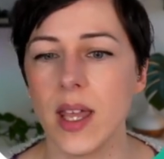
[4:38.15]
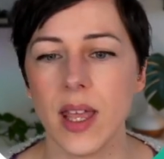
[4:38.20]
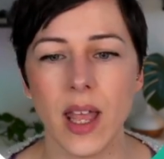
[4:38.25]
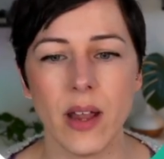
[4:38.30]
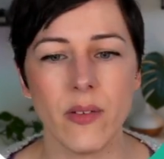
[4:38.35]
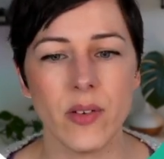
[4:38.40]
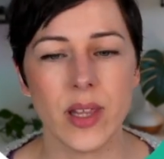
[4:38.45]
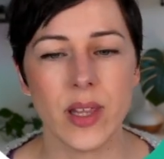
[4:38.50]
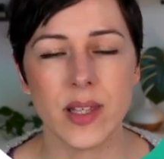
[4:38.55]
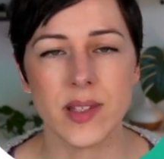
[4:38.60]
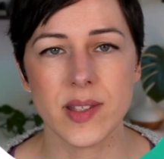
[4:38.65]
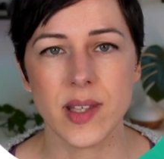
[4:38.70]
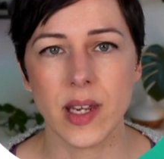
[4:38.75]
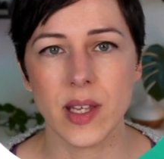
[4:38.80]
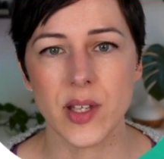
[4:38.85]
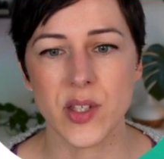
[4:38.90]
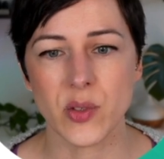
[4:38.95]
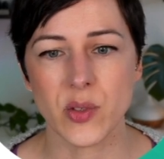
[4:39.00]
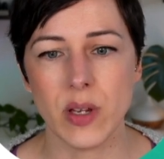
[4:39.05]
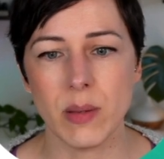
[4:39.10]
Everything's
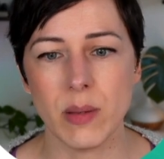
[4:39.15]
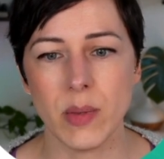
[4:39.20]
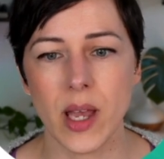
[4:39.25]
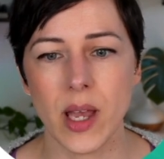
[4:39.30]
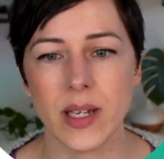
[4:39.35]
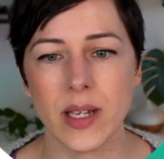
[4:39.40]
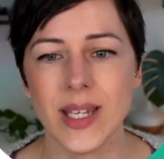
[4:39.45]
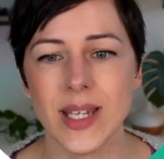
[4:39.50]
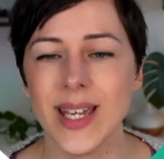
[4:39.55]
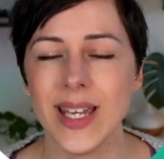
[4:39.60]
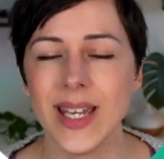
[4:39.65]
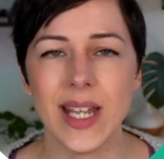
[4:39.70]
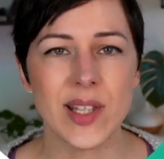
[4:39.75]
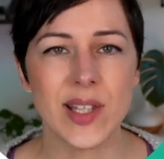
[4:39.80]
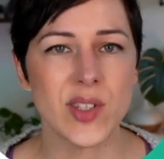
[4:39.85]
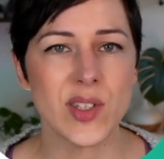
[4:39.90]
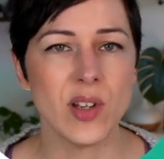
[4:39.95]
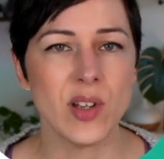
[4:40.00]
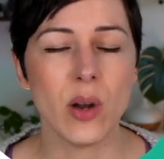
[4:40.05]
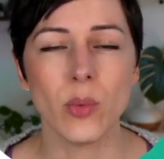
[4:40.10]
getting streamlined.
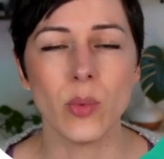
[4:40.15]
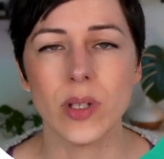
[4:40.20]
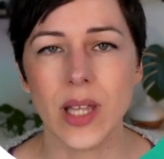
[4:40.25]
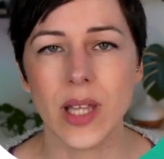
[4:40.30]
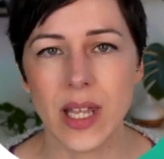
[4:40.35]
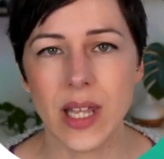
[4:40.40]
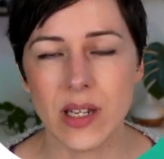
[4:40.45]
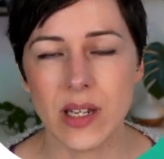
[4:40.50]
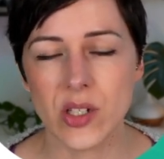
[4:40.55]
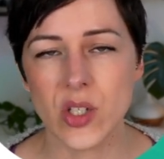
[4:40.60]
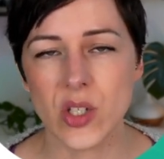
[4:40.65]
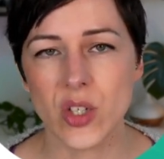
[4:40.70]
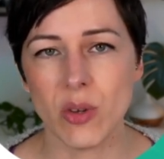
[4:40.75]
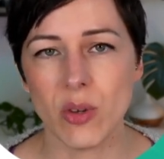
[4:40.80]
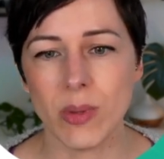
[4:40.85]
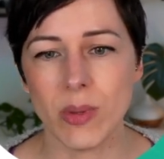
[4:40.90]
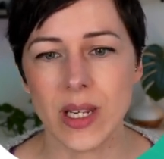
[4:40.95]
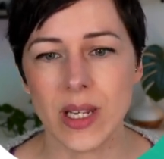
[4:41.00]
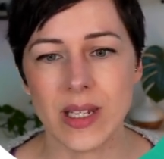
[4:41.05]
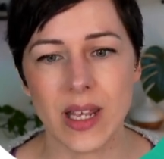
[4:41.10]
It's not related to too
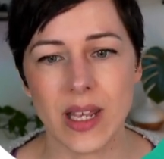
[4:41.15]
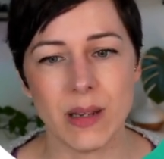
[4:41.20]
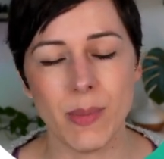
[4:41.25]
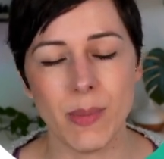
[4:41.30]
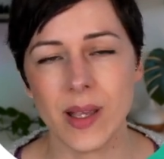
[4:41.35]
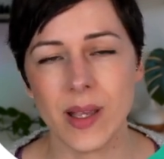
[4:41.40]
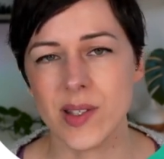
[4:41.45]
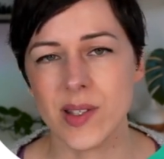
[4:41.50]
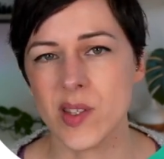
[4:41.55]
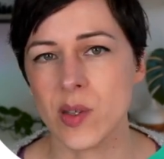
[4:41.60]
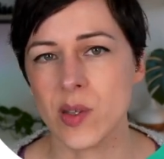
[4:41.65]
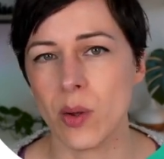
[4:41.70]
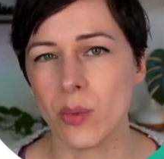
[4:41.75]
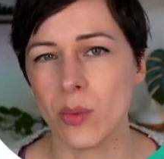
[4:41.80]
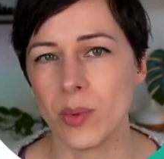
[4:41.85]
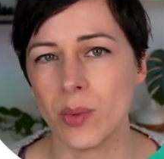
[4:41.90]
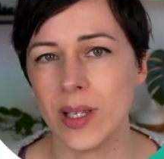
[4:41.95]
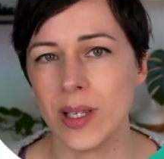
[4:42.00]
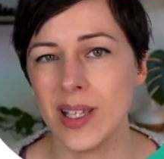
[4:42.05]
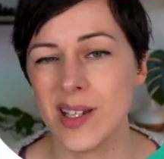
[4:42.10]
many databases, so it
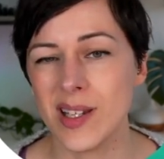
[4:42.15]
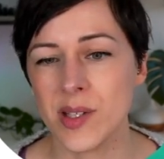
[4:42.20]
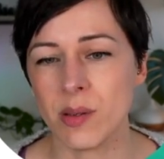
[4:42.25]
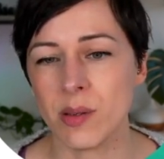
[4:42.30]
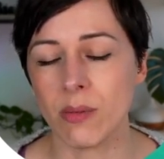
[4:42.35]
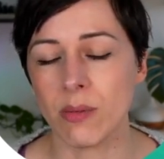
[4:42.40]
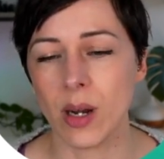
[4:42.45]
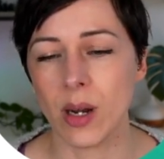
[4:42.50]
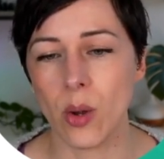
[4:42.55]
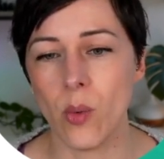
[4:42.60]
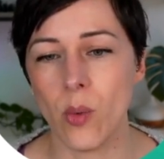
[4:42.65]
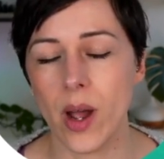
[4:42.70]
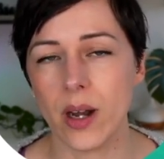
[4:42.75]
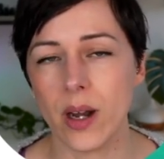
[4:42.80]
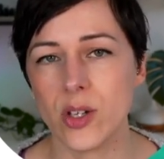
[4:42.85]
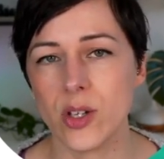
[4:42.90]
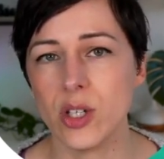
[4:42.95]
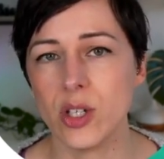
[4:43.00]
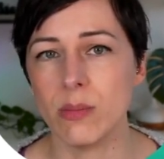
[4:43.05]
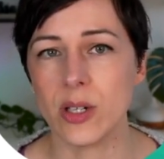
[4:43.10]
really doesn't require
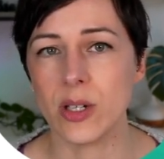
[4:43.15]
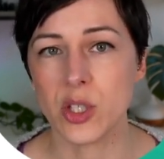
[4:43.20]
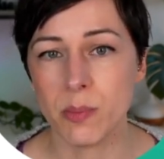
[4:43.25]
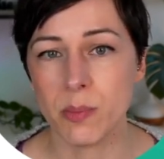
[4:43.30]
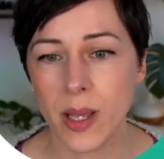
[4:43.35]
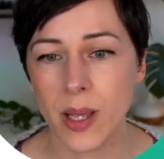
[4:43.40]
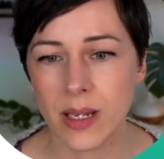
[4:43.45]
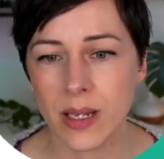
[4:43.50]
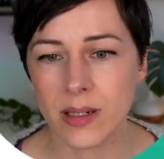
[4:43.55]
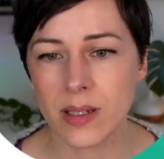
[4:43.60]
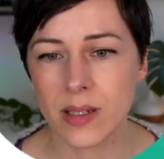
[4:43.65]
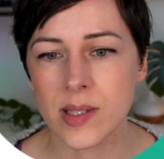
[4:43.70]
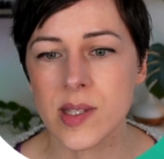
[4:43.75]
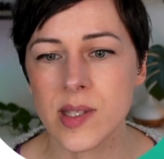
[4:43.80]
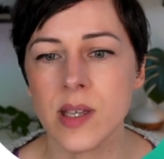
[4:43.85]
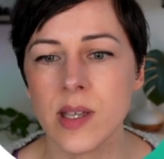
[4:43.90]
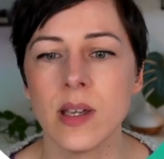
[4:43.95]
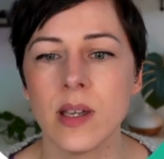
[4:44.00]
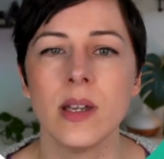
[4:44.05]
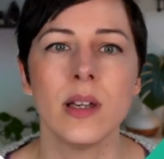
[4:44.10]
too much maintenance